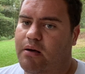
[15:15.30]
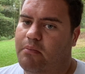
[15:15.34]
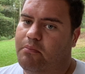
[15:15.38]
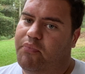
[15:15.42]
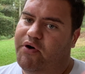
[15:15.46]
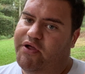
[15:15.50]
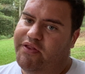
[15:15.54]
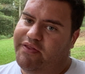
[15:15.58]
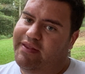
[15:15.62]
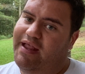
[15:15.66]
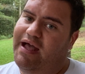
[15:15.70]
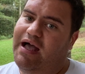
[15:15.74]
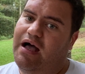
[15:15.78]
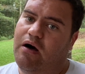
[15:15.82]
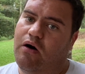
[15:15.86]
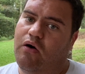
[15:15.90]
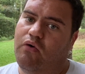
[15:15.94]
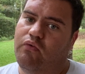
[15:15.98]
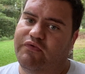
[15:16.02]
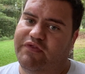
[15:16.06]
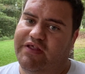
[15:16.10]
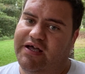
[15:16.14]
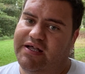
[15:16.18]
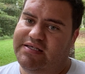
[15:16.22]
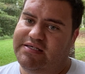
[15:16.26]
But now
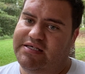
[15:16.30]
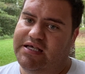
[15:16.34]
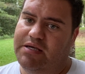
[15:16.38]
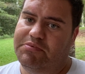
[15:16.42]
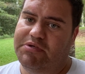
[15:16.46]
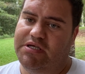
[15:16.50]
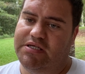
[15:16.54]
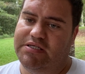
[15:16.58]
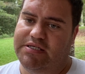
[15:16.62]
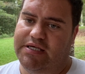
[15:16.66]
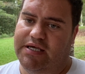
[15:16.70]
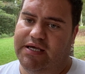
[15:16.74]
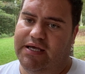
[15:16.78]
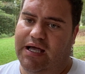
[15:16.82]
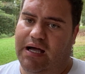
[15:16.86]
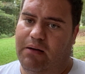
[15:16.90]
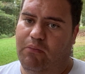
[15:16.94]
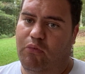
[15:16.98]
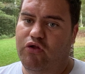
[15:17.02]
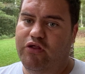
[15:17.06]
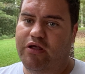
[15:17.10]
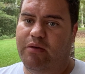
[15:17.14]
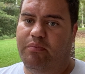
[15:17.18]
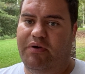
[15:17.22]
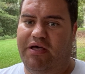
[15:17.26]
with that septic tank,
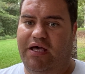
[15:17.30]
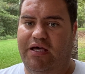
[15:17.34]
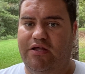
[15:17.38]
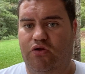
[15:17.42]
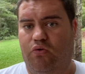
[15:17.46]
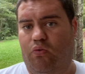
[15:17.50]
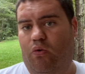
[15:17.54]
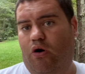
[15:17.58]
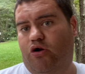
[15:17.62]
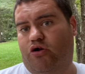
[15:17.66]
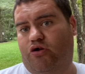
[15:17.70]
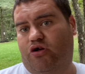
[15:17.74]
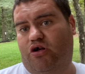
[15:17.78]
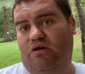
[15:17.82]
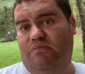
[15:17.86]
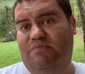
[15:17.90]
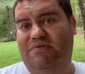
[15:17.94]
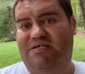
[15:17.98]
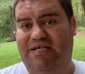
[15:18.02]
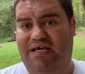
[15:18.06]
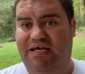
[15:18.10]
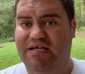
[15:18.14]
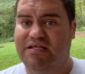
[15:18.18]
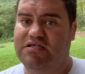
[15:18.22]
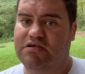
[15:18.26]
I'm only paying the water that
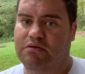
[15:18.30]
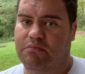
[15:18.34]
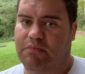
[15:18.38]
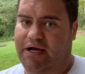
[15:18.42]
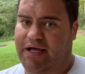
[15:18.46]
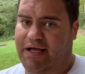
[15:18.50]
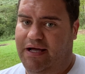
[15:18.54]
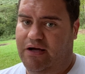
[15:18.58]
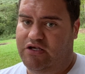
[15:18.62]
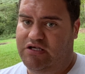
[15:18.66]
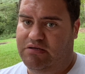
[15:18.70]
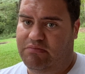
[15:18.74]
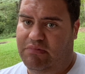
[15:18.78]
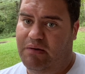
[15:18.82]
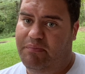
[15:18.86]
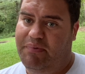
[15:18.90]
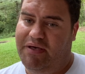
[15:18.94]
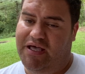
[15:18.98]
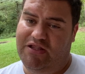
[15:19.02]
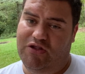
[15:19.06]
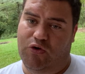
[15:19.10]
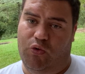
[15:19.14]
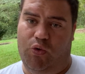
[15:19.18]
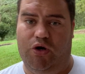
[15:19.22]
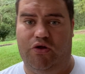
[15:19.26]
comes into my house. I'm not
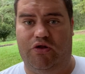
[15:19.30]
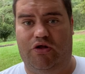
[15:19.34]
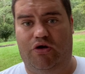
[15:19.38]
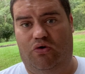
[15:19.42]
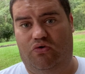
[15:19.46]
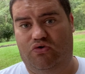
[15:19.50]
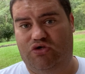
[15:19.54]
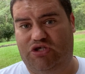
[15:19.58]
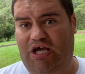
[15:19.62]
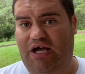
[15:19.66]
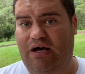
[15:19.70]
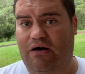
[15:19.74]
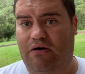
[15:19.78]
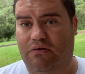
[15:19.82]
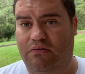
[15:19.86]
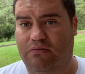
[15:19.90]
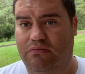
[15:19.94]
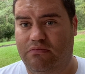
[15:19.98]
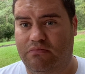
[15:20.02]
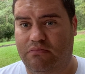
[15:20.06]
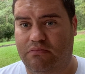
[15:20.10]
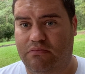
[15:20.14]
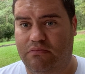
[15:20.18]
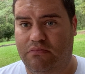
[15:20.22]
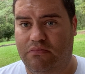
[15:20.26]
paying the water that goes out.
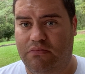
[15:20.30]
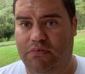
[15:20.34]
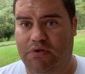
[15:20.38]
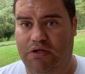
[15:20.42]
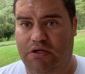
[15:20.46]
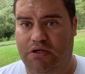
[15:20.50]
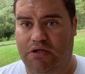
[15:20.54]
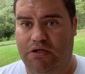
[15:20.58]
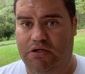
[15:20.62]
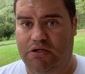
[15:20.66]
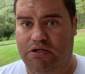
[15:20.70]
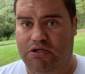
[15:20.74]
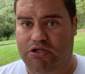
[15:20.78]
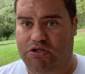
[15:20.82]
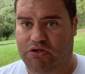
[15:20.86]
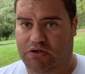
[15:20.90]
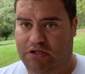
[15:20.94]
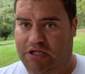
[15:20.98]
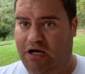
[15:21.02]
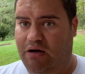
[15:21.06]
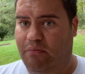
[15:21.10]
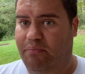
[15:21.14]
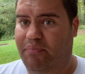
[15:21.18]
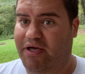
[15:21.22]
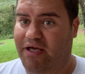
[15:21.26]
So
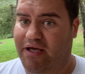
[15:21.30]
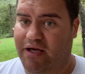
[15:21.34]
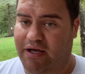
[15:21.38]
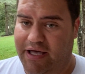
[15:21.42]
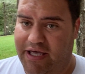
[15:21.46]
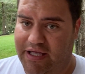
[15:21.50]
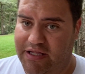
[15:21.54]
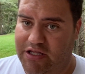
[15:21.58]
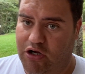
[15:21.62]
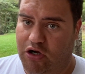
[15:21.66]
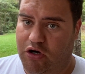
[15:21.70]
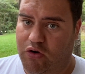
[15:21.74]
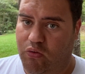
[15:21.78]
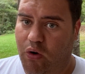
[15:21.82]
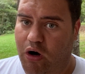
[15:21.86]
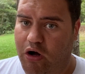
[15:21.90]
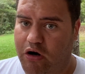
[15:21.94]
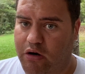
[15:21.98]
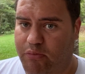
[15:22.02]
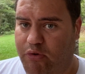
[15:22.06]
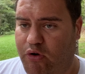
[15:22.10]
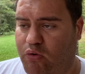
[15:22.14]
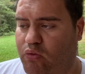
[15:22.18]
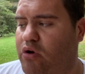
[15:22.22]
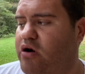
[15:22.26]
now I'm paying an $8
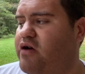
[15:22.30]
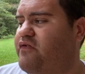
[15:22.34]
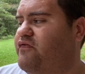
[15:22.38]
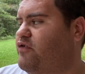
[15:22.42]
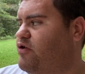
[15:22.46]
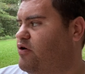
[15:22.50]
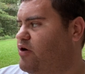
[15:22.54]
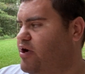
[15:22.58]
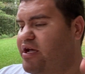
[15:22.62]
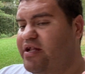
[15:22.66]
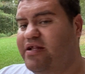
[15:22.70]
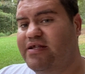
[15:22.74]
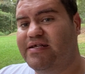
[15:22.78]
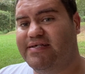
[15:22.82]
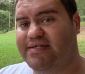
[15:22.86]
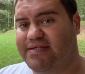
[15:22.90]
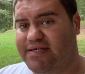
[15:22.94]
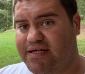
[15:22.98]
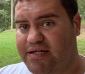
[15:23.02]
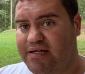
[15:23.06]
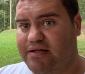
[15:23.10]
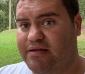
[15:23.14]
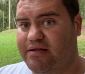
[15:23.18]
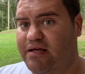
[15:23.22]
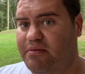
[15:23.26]
water bill. Where if you're in
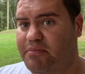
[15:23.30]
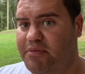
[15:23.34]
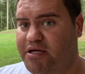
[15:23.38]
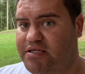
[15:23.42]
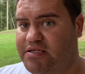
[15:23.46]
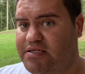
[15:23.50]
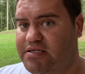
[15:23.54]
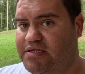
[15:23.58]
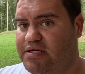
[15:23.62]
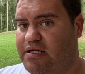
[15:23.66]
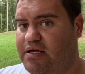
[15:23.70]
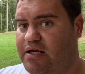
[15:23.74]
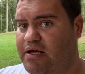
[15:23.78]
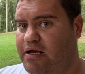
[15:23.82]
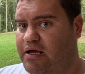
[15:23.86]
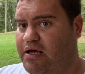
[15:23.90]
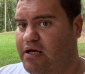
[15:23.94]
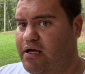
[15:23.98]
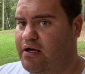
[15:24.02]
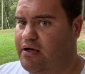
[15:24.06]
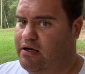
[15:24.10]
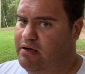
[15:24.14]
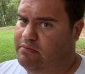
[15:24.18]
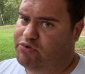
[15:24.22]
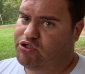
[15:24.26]
city limits,
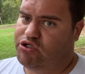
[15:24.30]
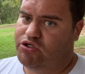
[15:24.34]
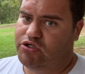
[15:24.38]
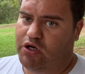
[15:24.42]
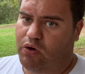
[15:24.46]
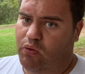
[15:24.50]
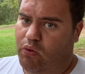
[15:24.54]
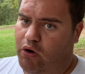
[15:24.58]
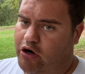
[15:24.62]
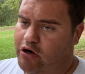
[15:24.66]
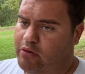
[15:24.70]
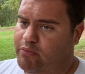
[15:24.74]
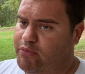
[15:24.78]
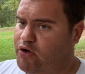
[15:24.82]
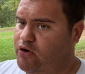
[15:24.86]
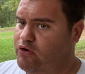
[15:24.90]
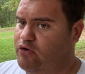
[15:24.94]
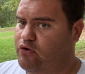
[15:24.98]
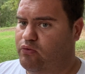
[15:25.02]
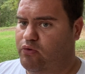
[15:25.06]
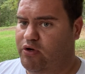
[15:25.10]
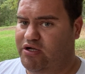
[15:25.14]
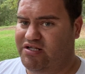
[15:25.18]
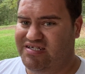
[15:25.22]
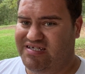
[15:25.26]
I'm sure that water bill
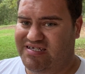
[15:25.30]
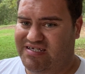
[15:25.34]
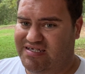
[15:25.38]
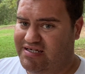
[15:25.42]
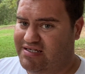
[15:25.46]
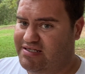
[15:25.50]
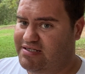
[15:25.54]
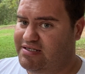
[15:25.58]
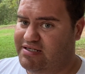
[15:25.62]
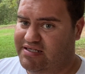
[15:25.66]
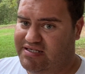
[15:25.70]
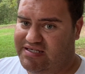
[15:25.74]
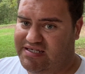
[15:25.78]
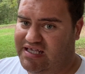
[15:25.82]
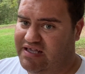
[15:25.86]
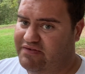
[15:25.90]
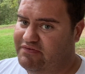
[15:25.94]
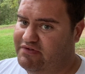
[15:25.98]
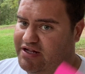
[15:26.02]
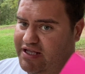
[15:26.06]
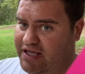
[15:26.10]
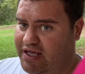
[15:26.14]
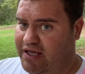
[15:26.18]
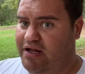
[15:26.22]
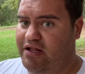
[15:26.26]
could run $60,
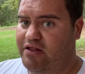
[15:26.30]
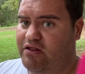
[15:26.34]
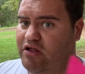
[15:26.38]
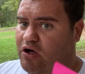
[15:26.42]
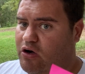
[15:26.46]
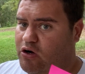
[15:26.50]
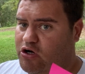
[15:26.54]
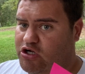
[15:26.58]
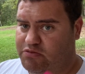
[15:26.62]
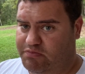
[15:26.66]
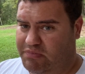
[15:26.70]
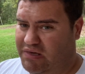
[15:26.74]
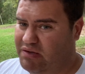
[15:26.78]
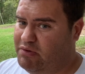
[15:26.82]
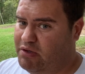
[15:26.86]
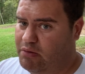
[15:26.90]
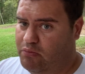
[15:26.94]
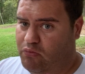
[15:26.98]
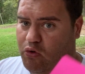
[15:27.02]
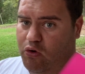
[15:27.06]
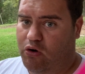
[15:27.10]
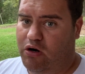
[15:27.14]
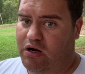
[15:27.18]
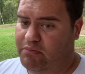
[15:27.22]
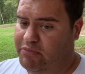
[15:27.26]
$70, $80, maybe
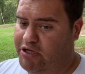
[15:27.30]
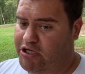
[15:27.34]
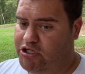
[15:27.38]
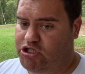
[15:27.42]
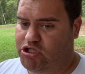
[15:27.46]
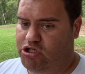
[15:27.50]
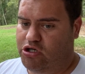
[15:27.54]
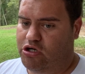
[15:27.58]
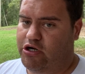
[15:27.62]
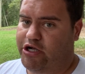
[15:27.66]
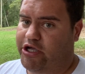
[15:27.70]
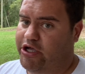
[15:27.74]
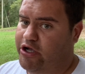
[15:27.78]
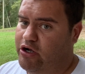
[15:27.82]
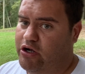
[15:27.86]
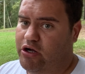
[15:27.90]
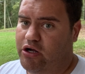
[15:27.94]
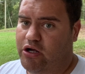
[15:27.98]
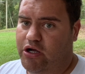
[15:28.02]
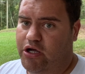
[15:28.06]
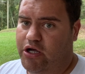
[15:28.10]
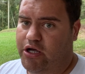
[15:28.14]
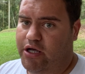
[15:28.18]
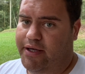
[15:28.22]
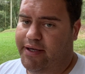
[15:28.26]
more. I'm not sure here
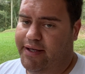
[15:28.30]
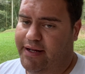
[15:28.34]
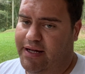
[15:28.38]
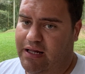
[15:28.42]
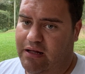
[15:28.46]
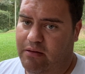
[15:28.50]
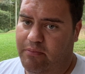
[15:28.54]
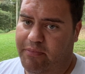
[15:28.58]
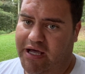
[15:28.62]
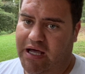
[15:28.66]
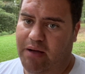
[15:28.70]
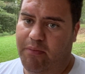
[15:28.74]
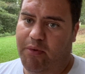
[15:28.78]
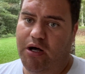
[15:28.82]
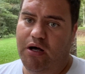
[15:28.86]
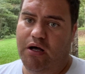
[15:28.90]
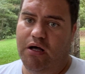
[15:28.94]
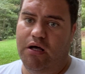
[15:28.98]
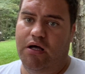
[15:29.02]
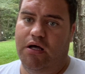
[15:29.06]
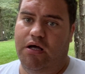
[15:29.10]
in Alabama.